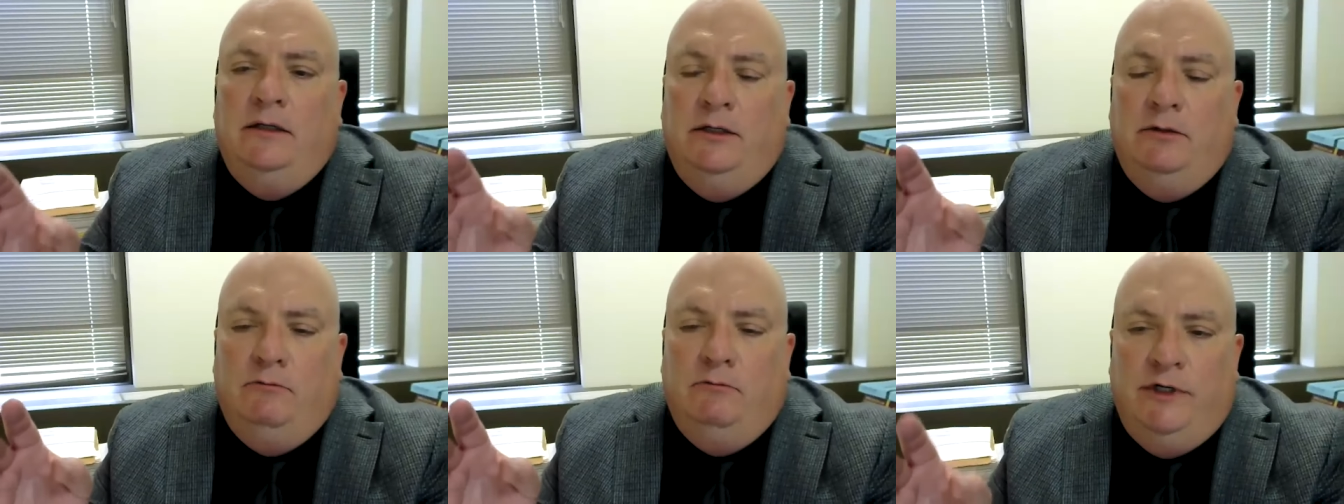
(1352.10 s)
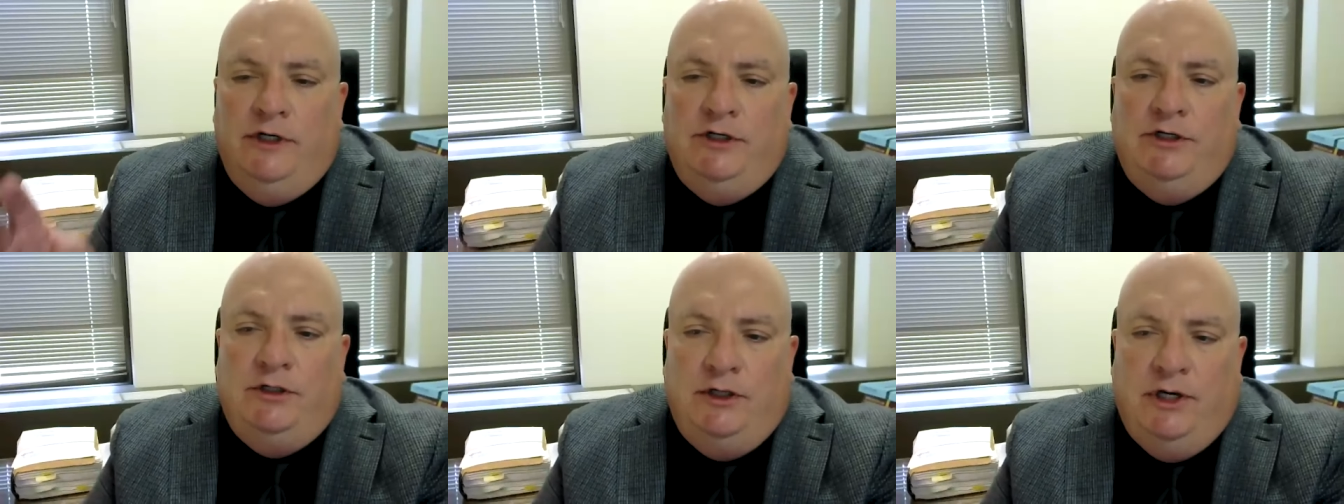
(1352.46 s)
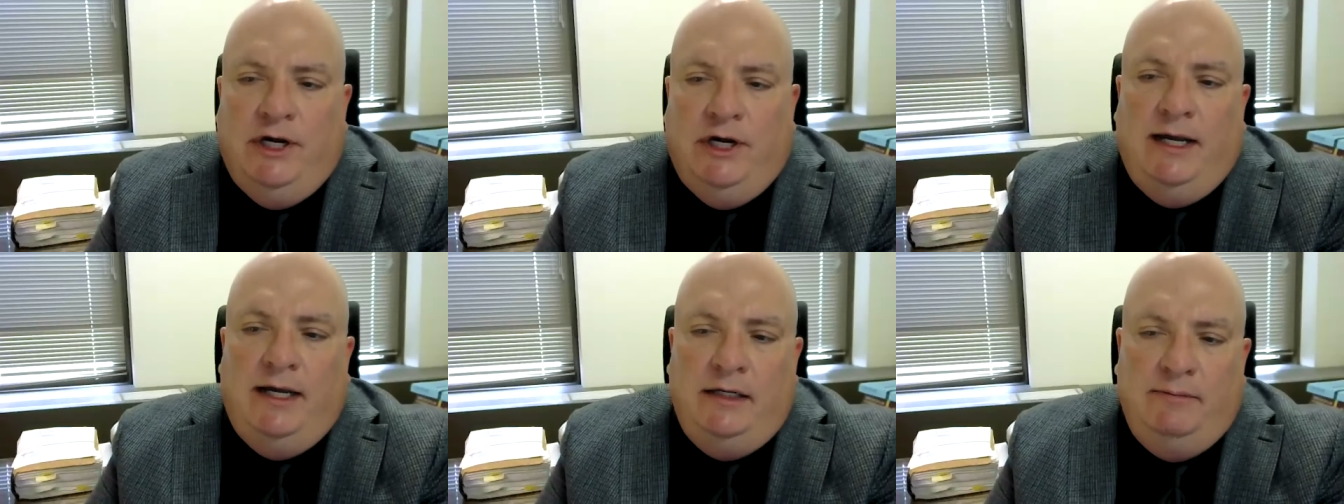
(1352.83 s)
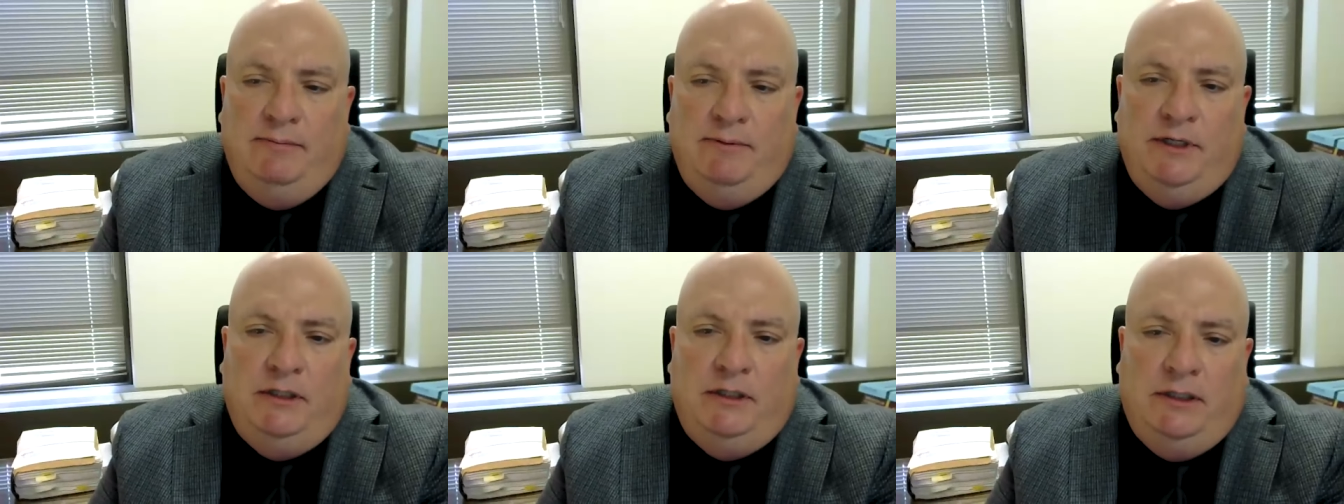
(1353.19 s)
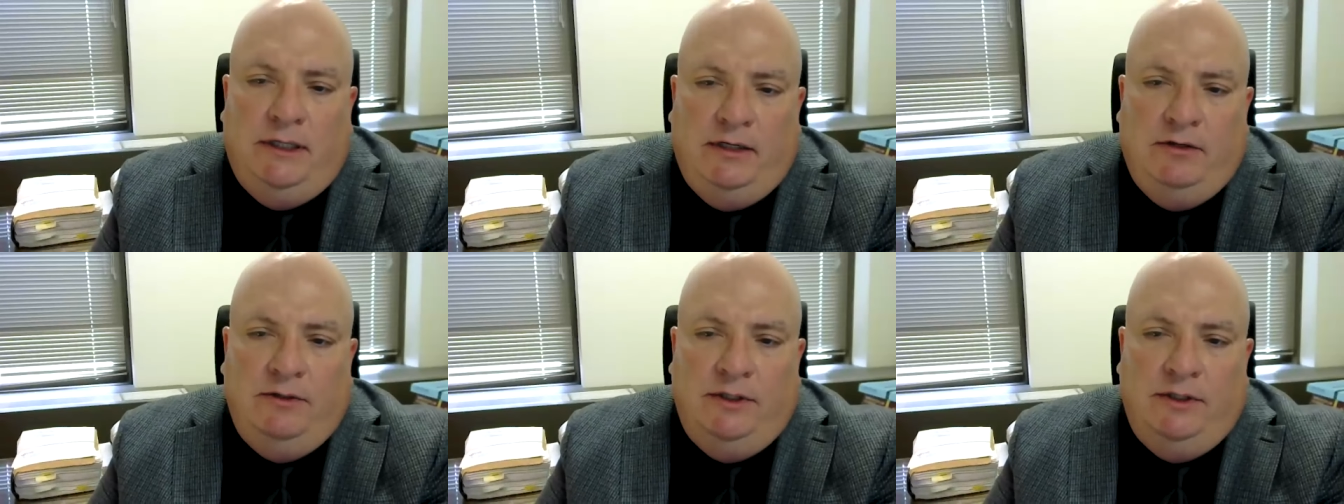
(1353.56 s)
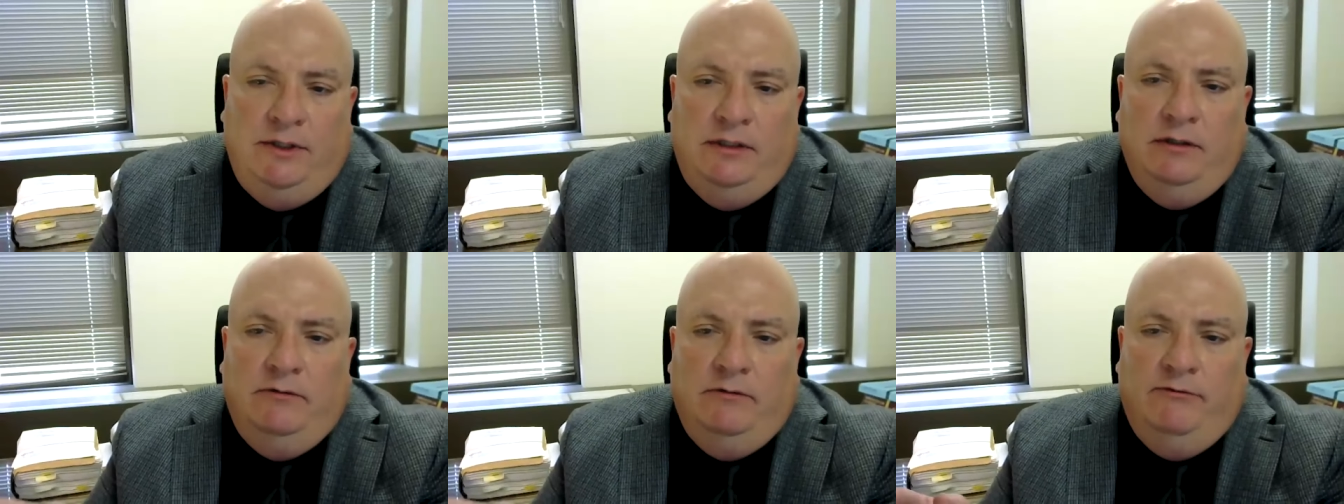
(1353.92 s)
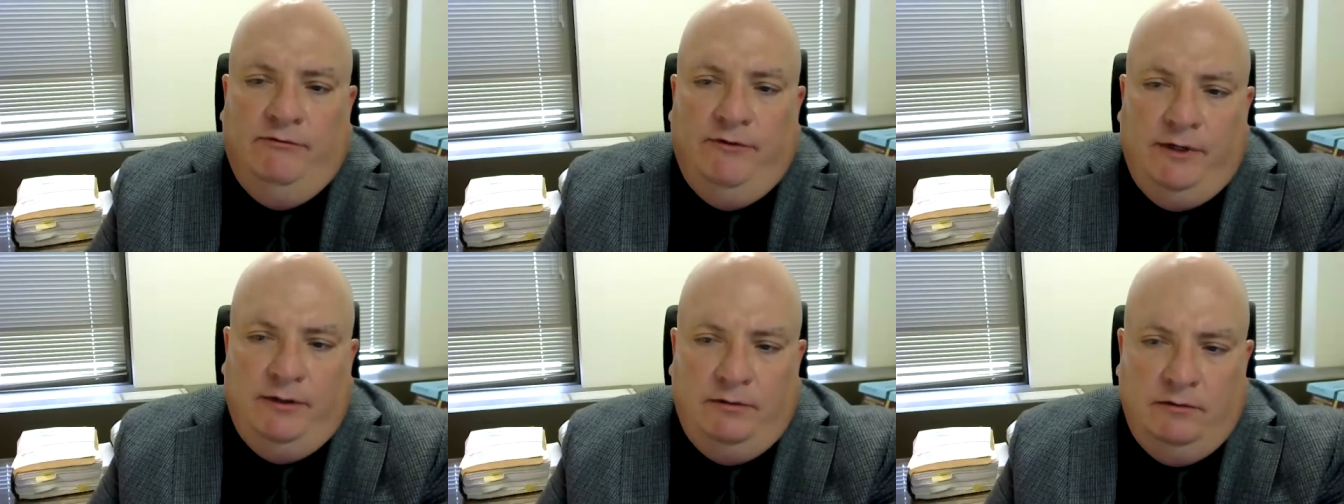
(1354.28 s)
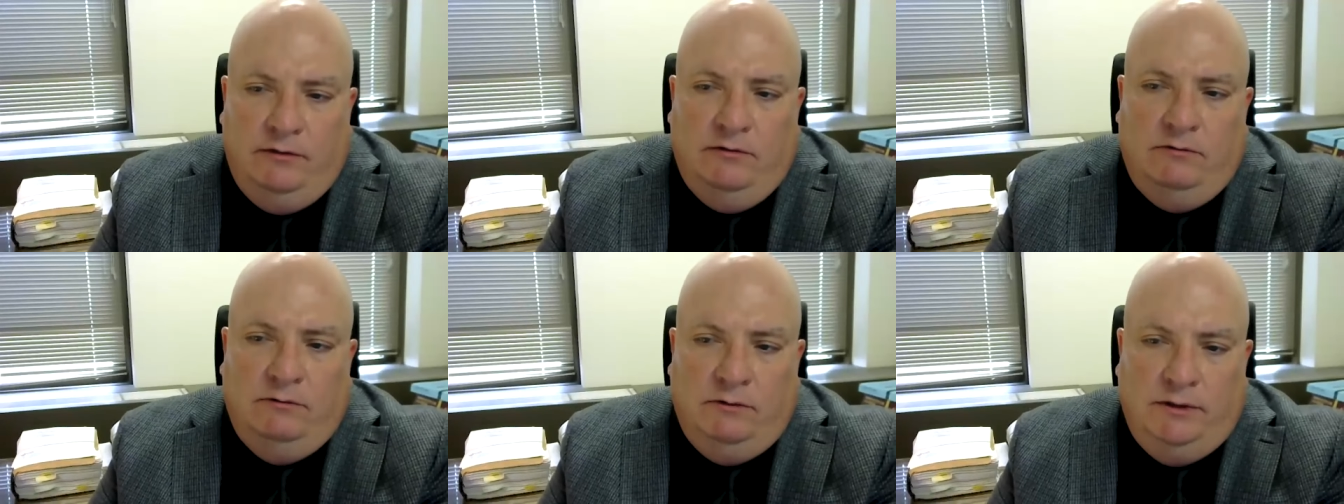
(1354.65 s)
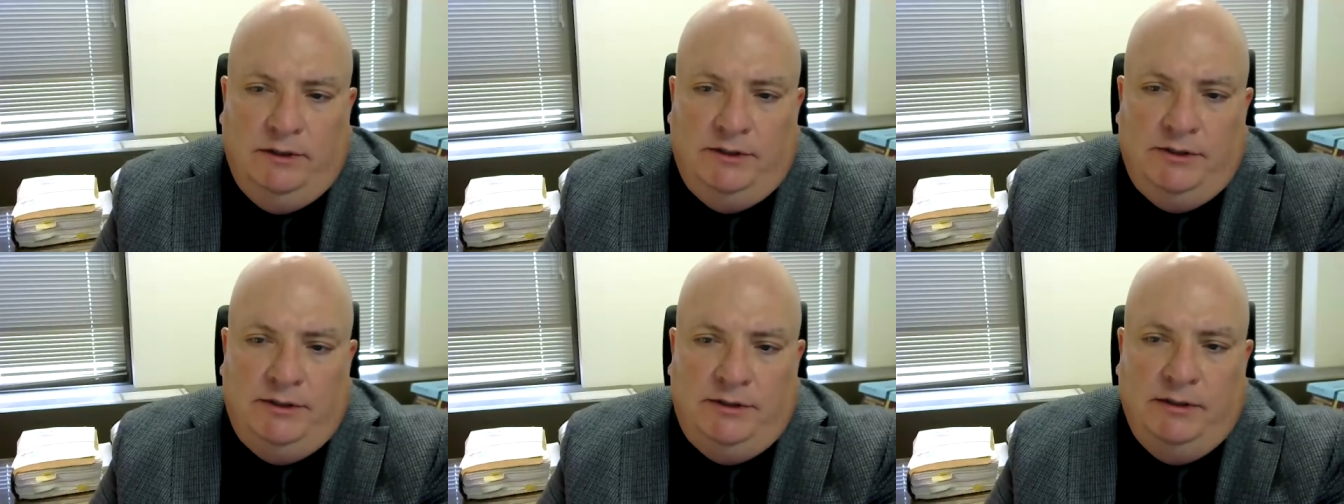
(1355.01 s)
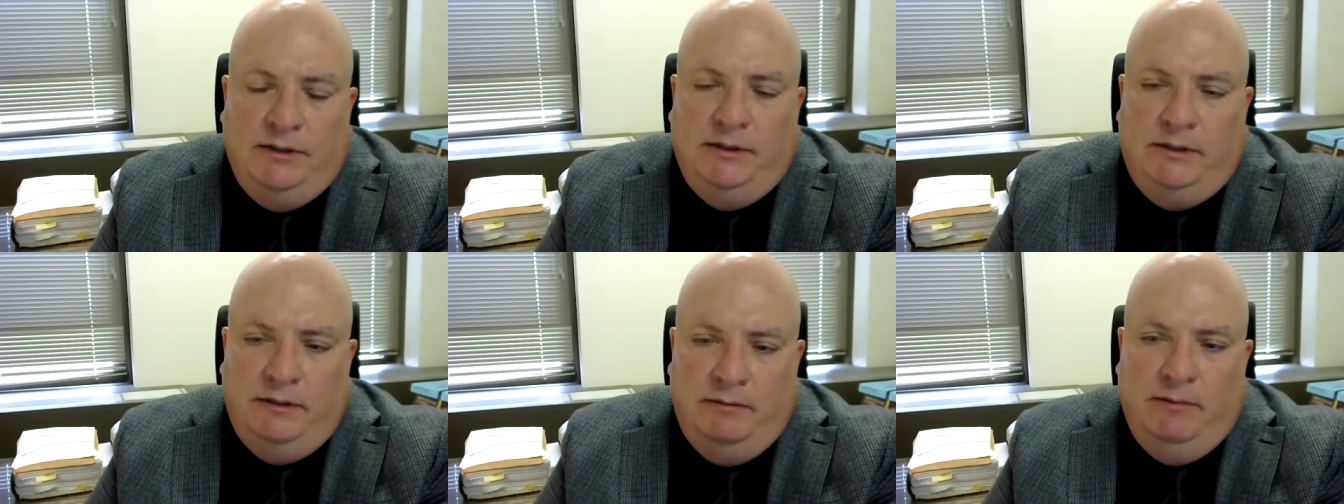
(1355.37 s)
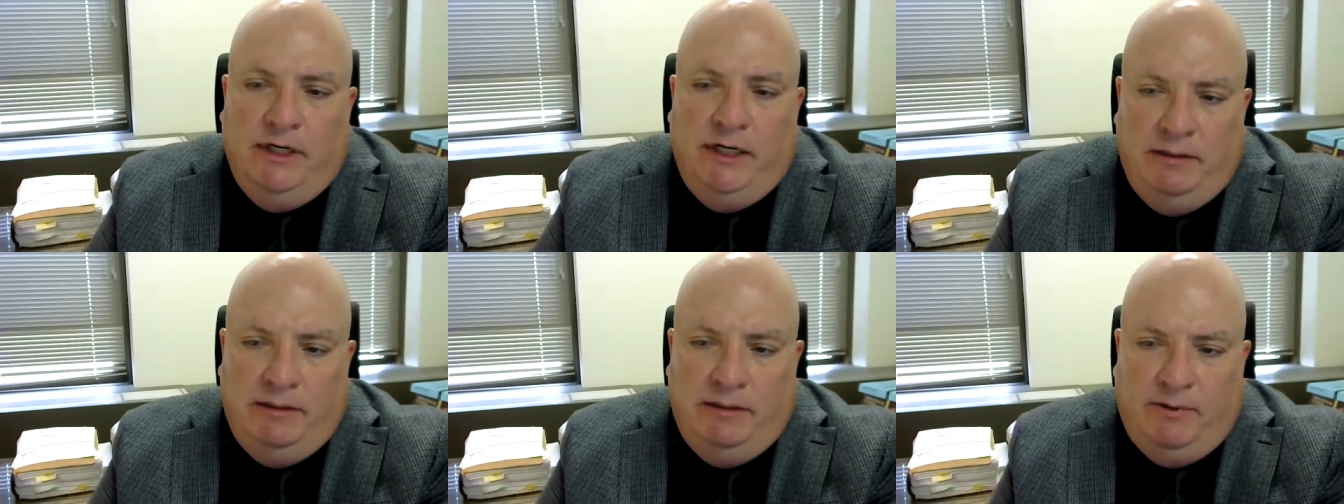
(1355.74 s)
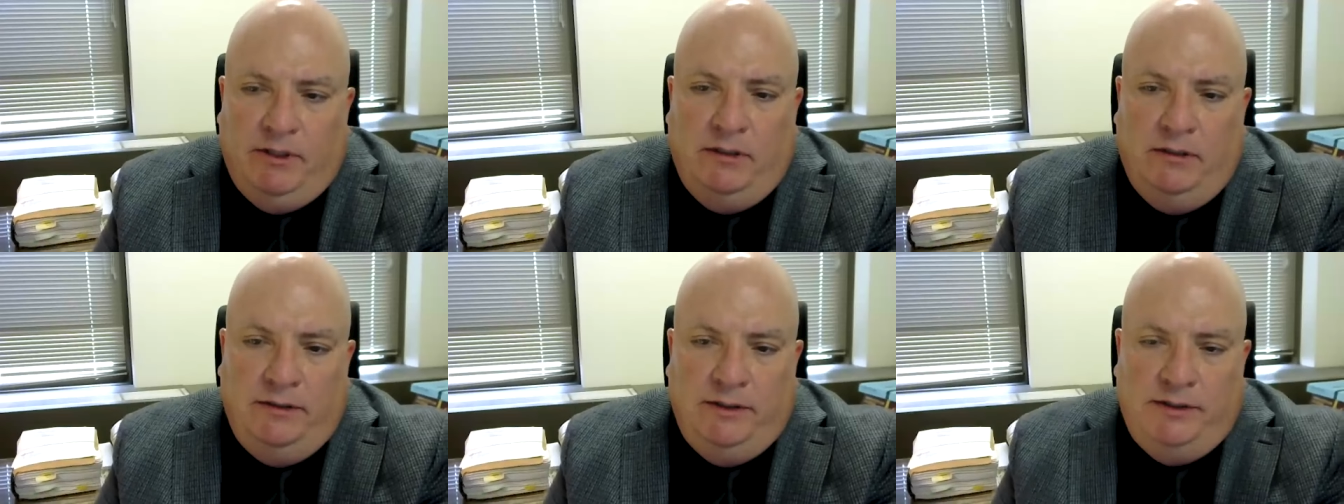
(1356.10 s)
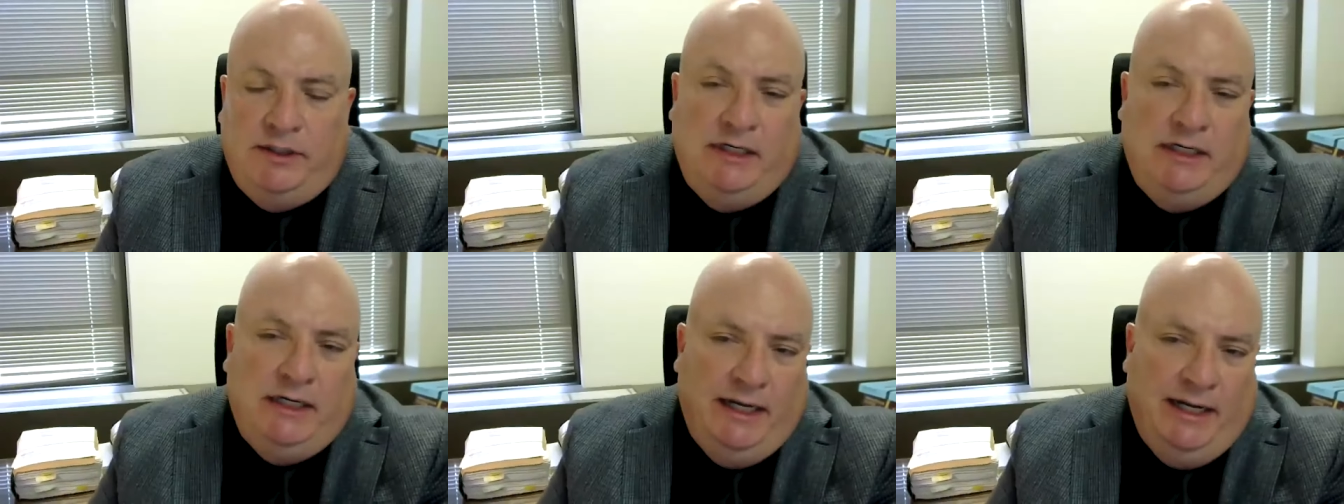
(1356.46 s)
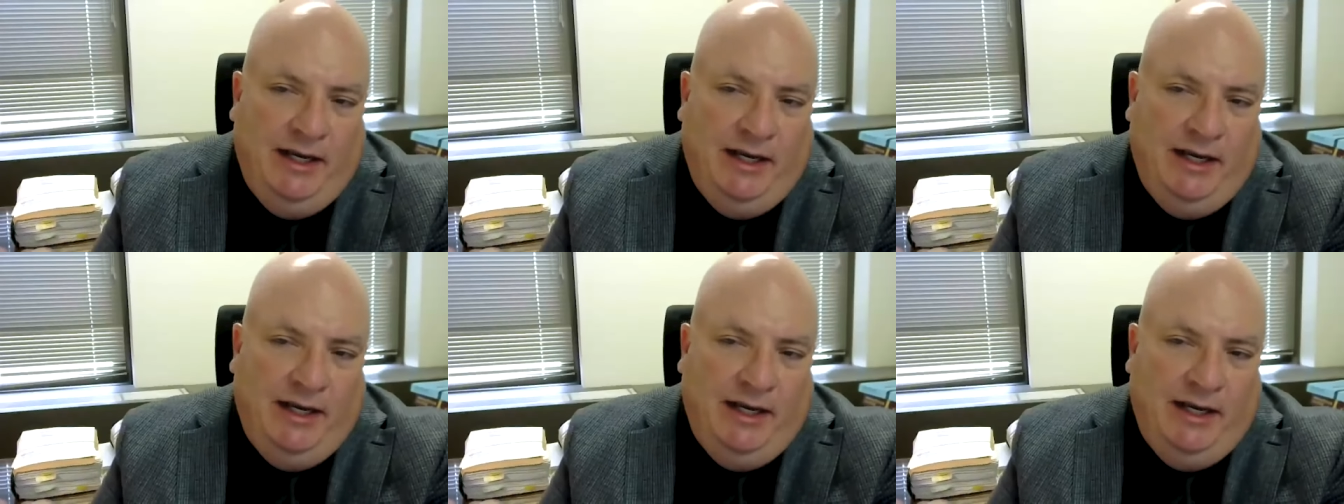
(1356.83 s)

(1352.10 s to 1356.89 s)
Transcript: we should not be allowing federal courts to make policy.